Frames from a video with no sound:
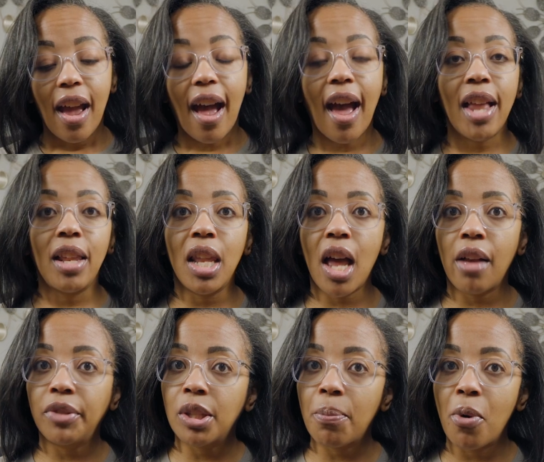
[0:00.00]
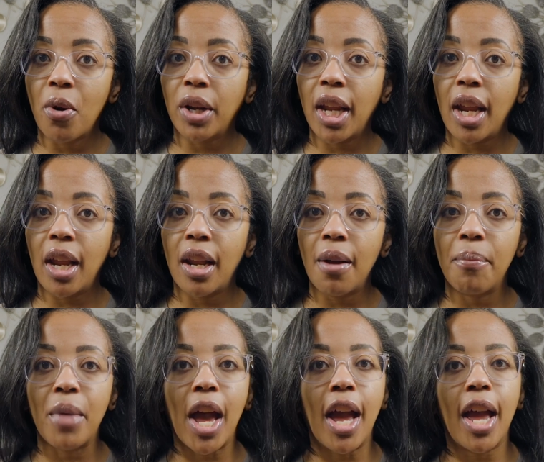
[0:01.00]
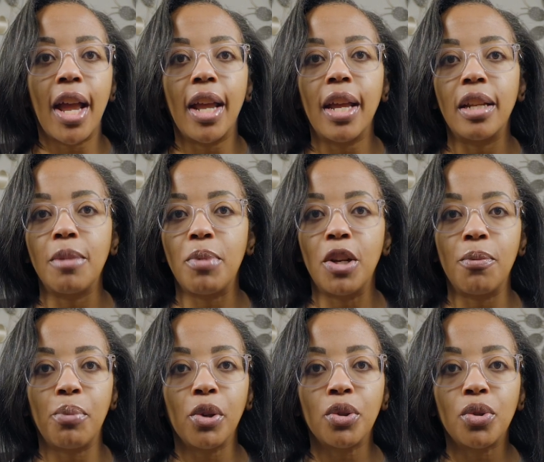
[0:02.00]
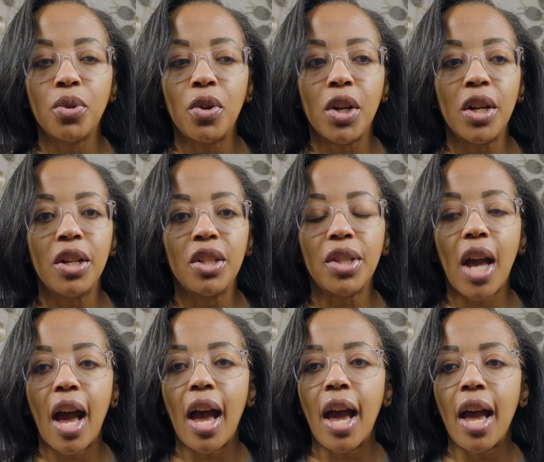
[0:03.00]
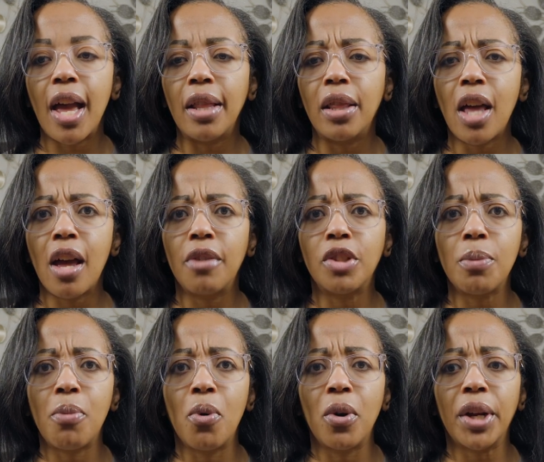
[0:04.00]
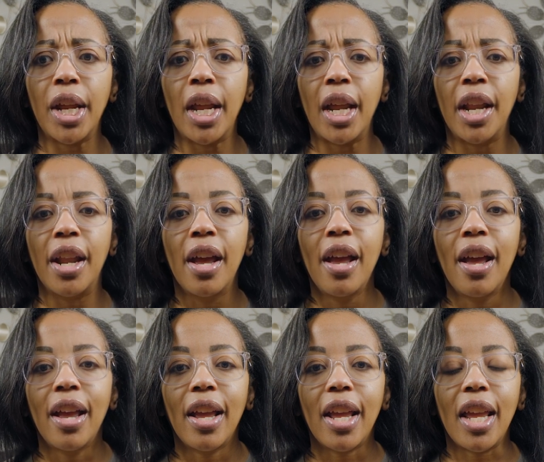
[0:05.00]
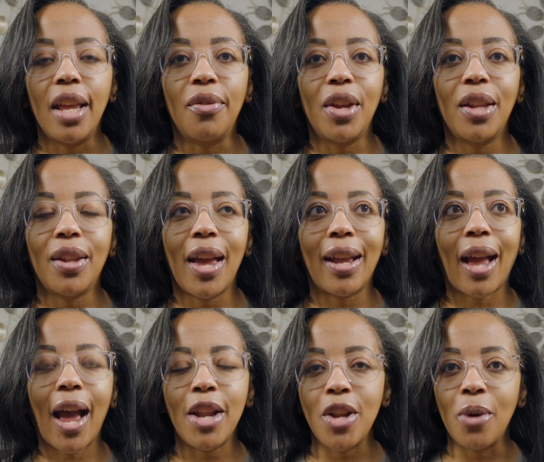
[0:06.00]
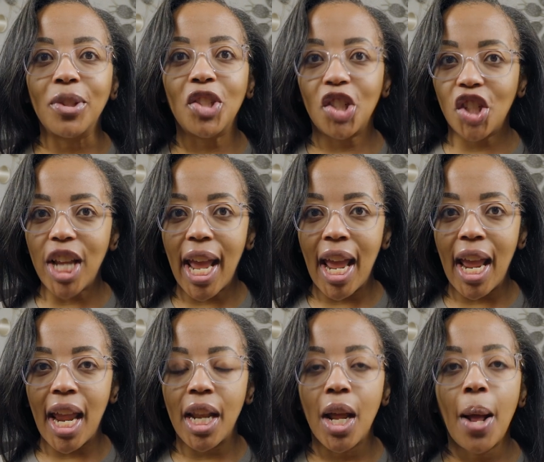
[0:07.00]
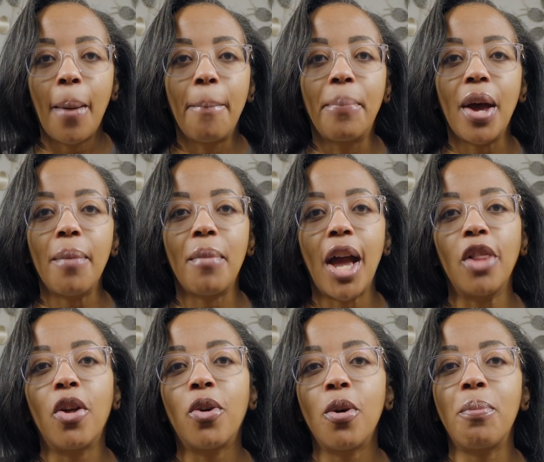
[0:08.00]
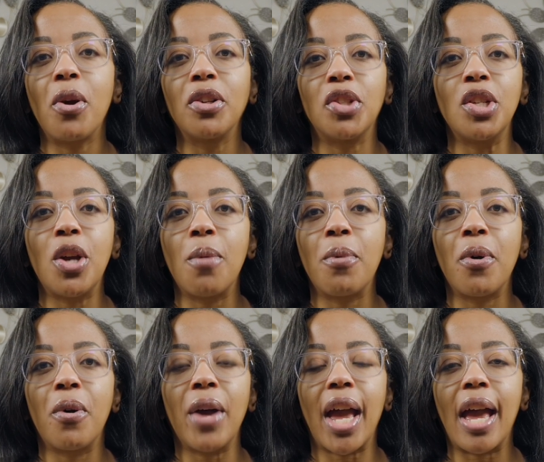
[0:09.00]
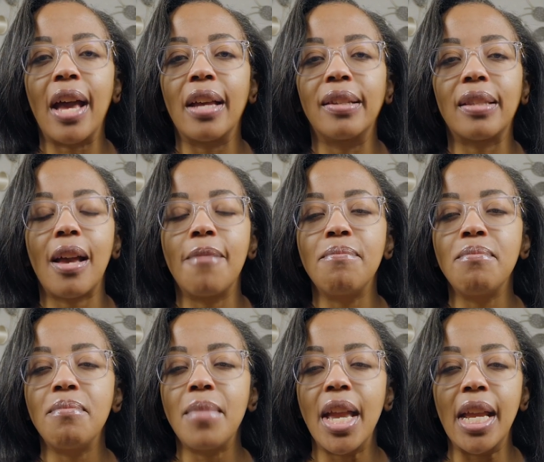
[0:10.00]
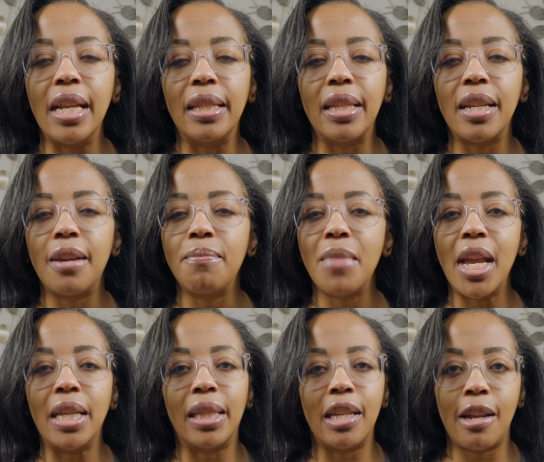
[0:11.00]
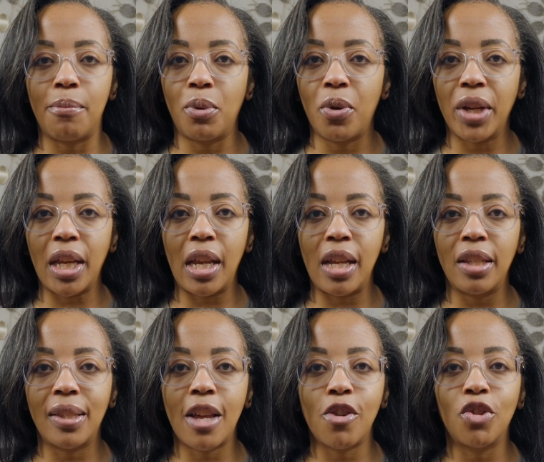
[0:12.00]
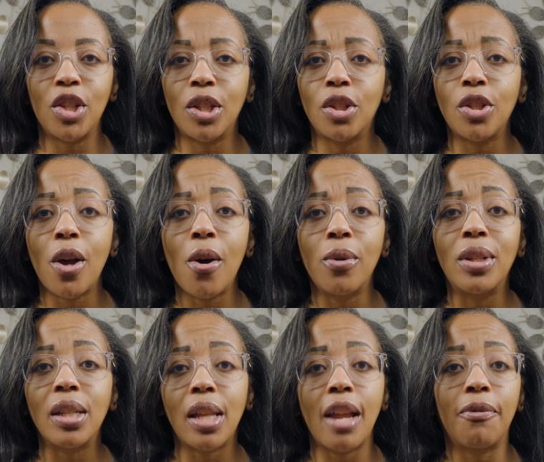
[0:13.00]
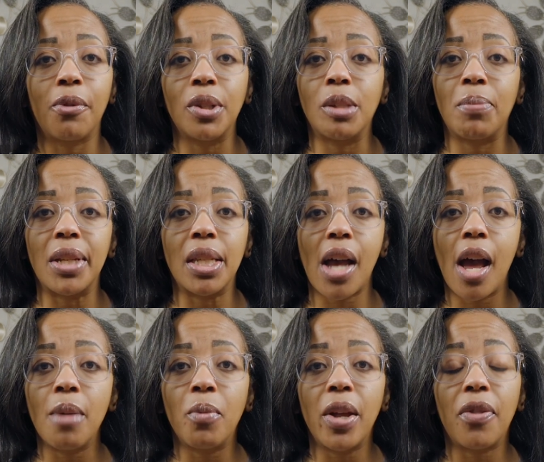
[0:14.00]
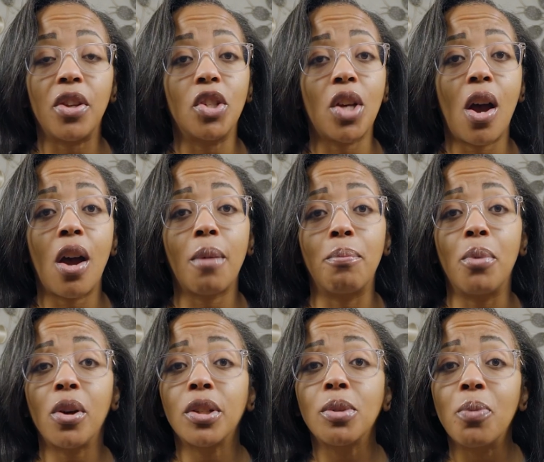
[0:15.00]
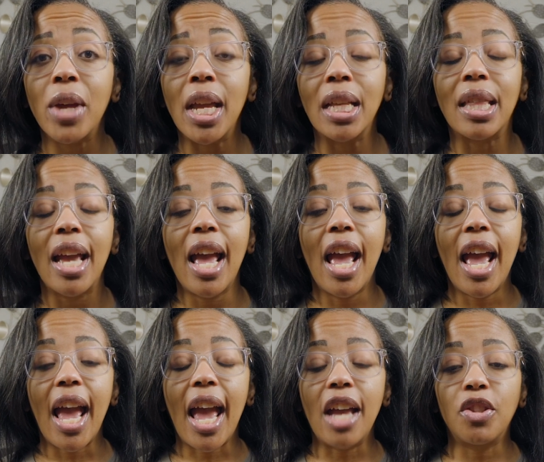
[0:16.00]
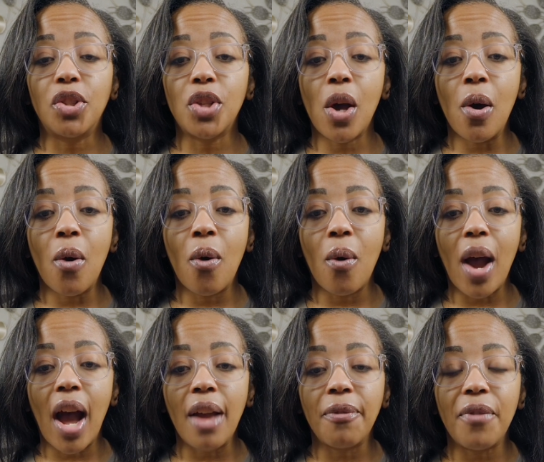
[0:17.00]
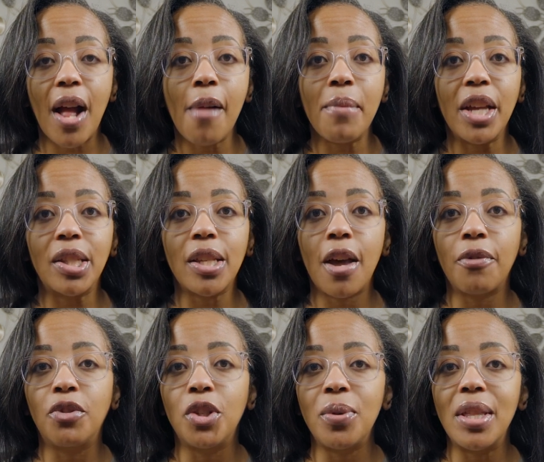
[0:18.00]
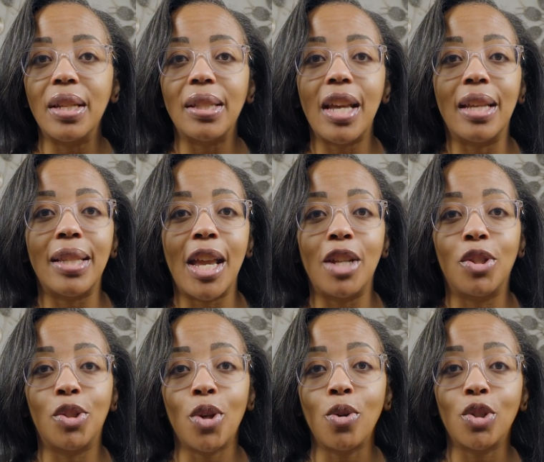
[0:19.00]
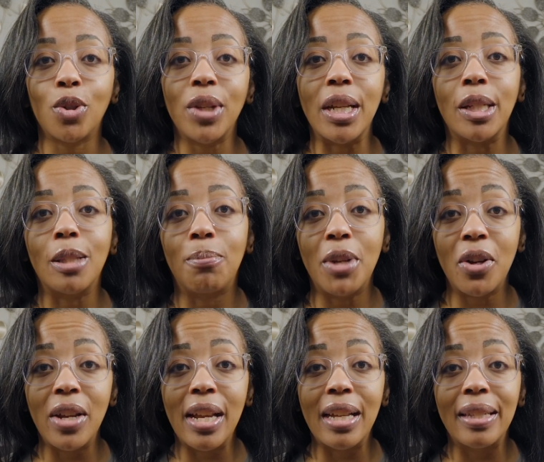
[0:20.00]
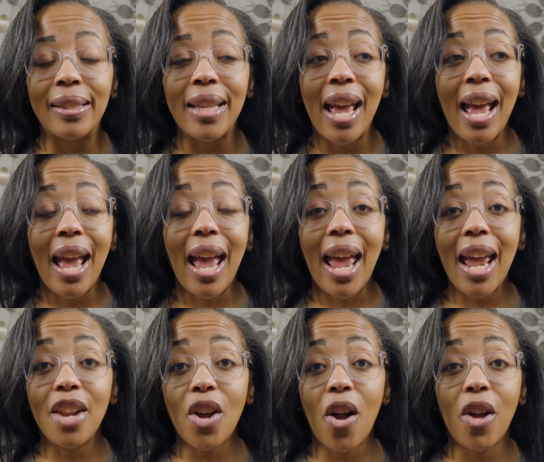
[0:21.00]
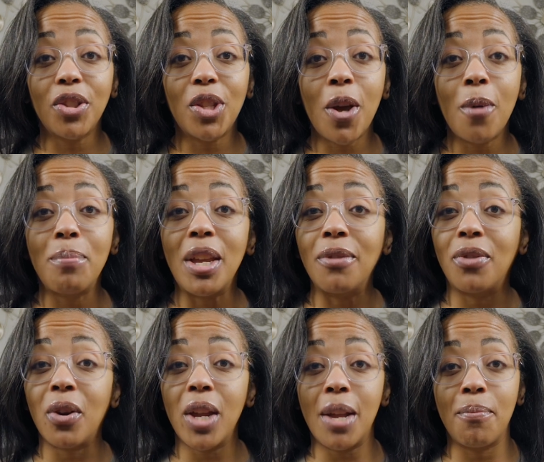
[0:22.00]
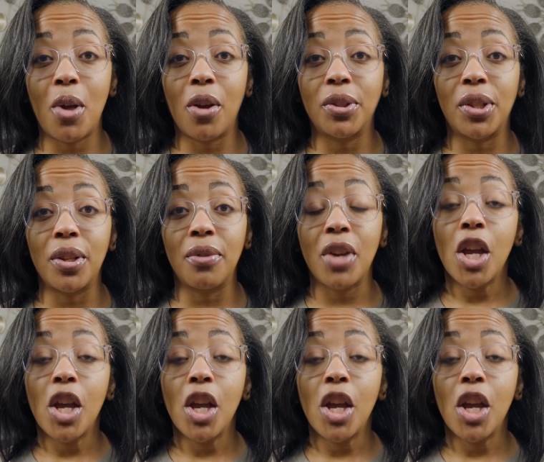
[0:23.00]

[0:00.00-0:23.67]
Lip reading: I love supporting my independent bookstores. I love supporting I know it's a chain, but my local Barnes & Noble has amazing employees that are just so delightful to spend time with and talk books with. And so I found myself doing this as a social experience and also being very impulsive.